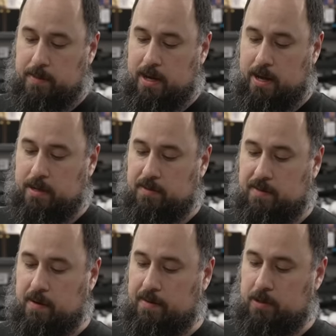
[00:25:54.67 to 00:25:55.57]
Madonna's
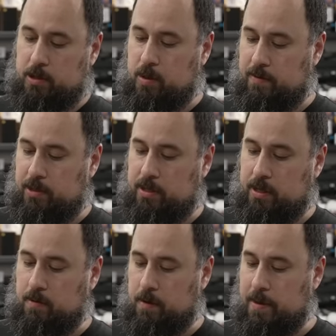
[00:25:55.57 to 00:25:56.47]
very first 12 inch
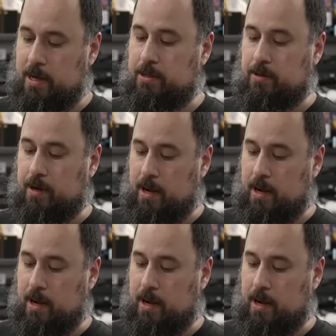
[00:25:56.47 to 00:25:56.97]
single remastered